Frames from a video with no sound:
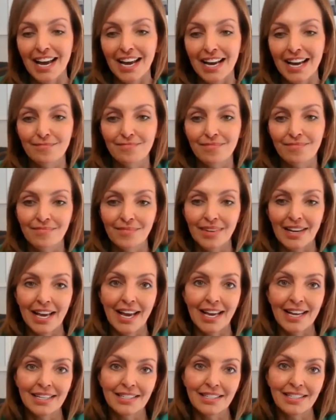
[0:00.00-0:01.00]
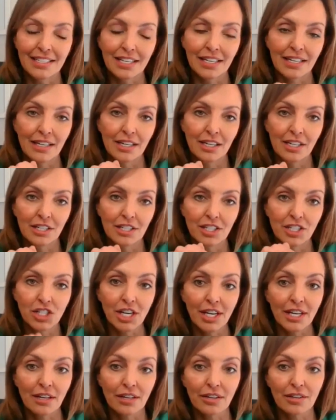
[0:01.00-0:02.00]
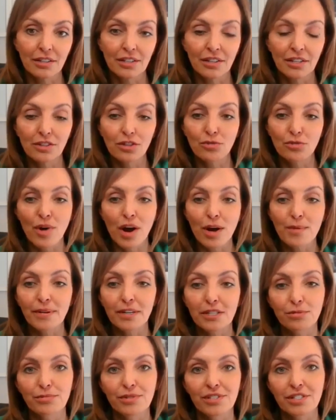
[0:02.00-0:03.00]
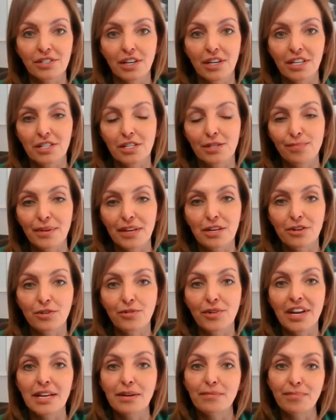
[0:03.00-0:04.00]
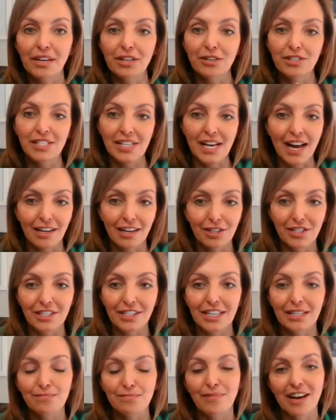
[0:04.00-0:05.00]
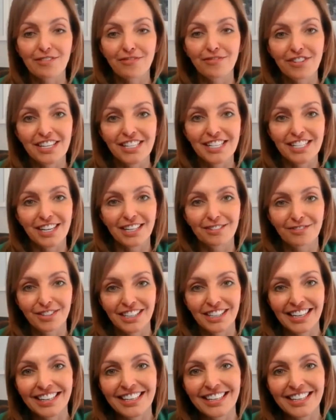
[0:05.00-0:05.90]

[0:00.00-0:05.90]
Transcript: and check that the robot was going to be green, because I couldn't get my feet out of the